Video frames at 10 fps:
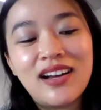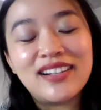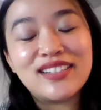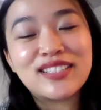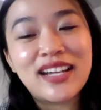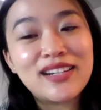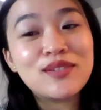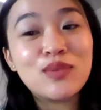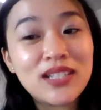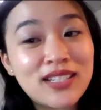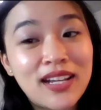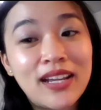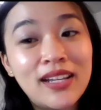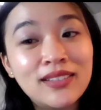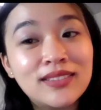I decided one
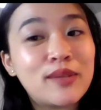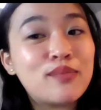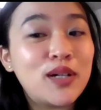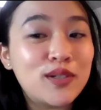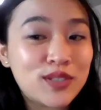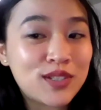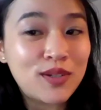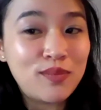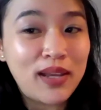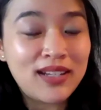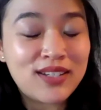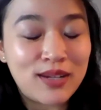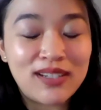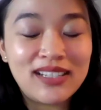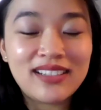day, like
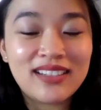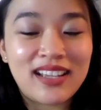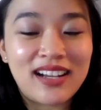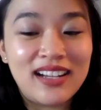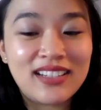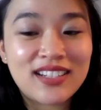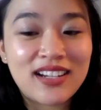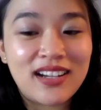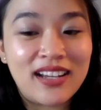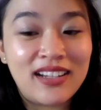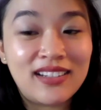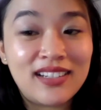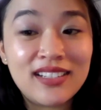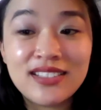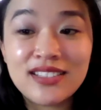post-pandemic, that I
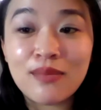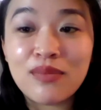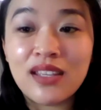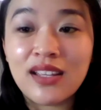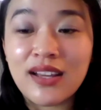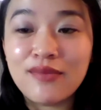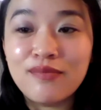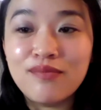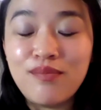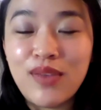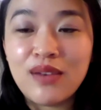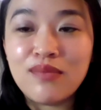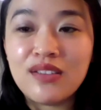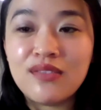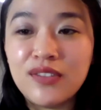needed something that made
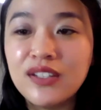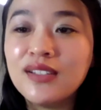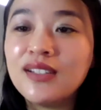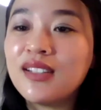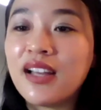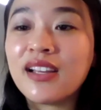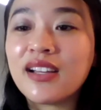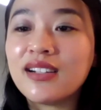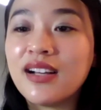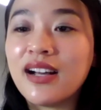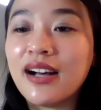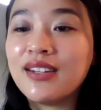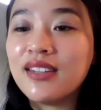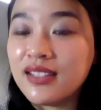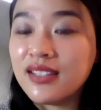me feel like
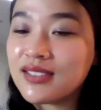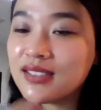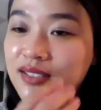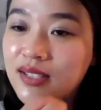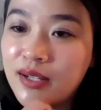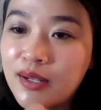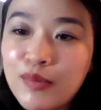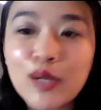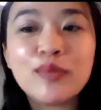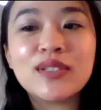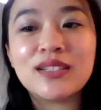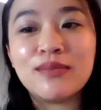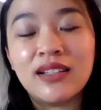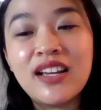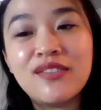this purpose in
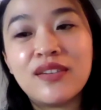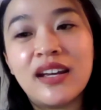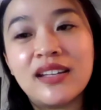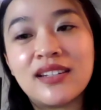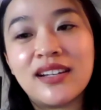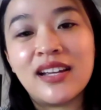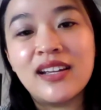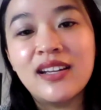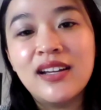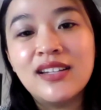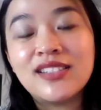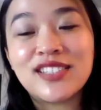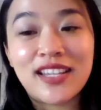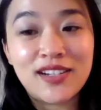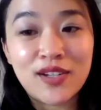my life, and I
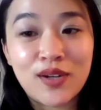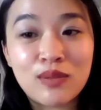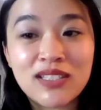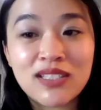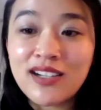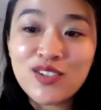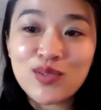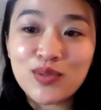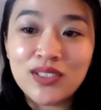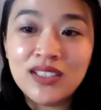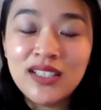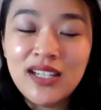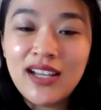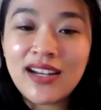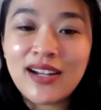decided to go to massage school.
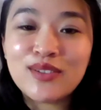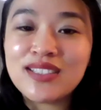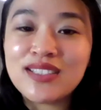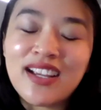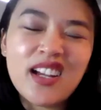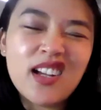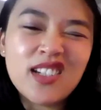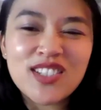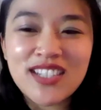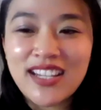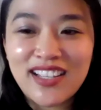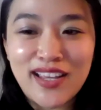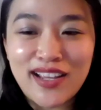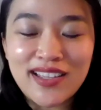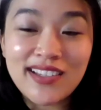And I was like, I'll just take
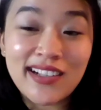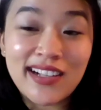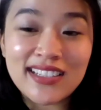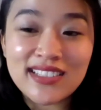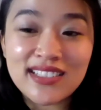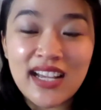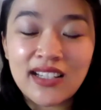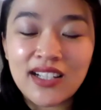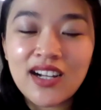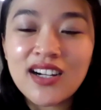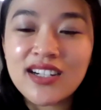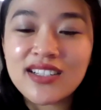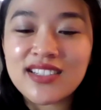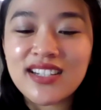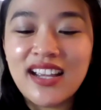like a class a la
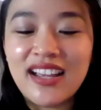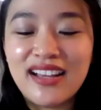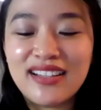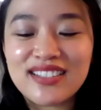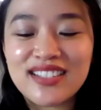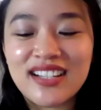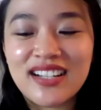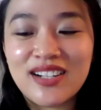carte, and